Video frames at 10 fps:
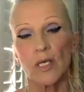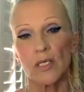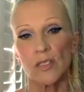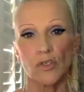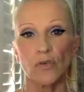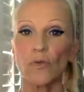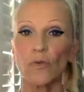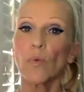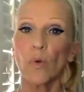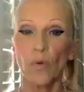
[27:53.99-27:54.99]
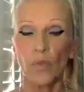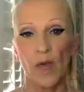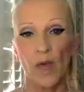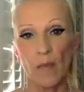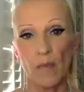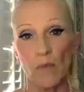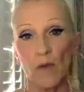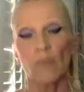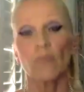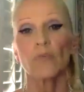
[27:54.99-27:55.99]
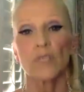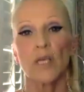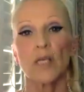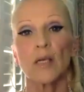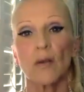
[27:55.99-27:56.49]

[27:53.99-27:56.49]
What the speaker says: is to reward them for taking